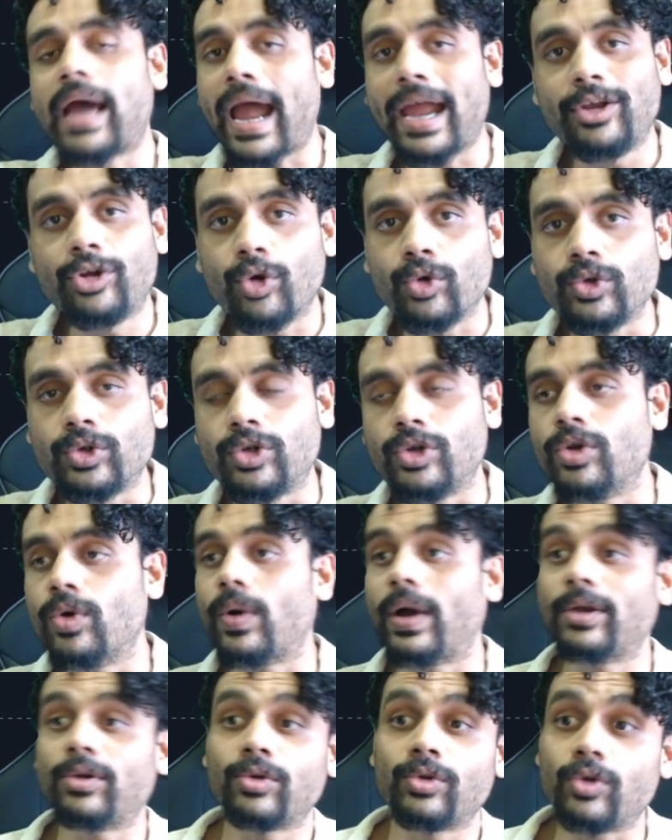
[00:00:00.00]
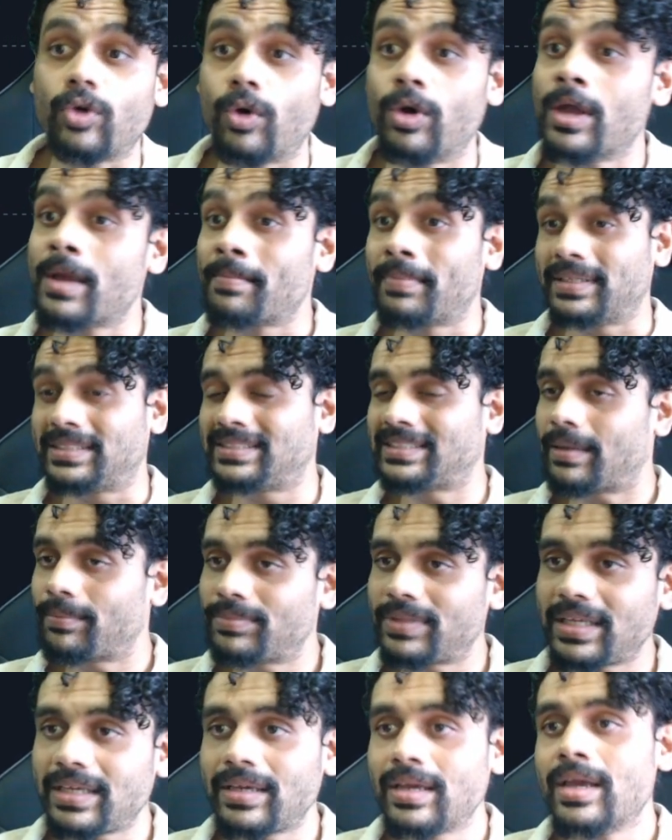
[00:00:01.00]
I don't know, but
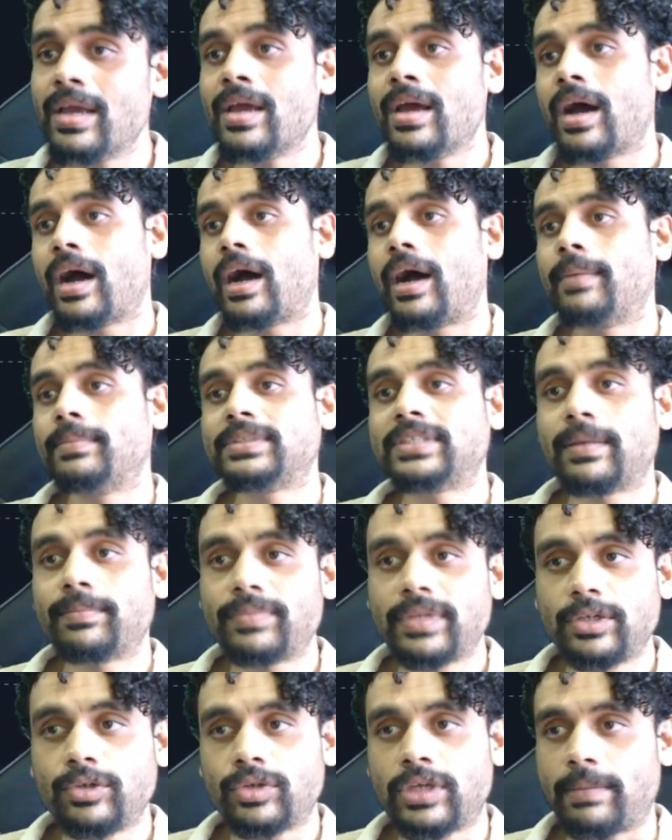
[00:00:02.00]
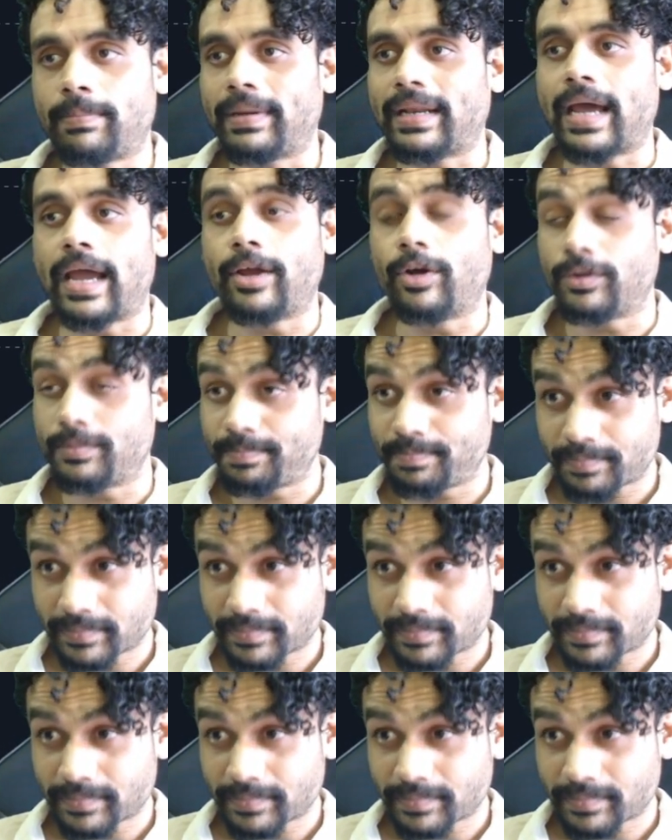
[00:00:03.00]
something to keep an eye on.